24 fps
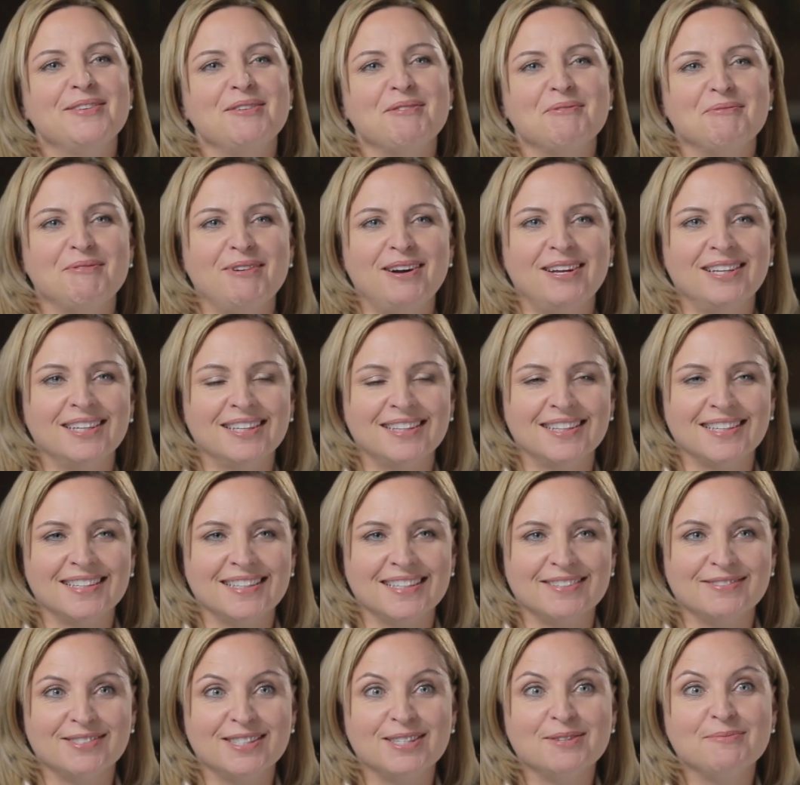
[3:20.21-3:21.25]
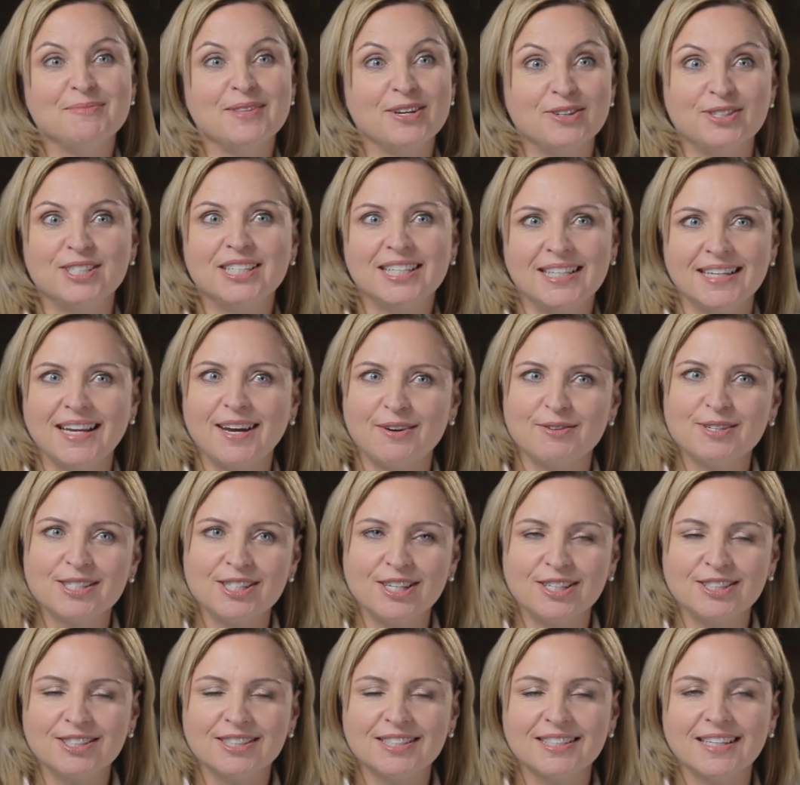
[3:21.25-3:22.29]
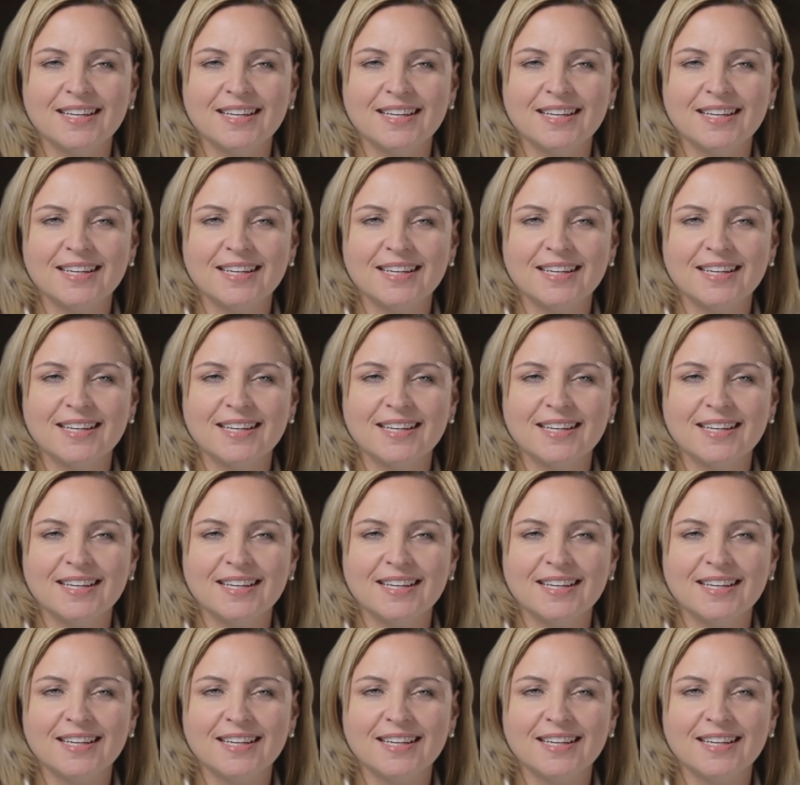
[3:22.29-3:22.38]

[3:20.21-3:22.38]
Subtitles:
their wallet that gives them their DNA results.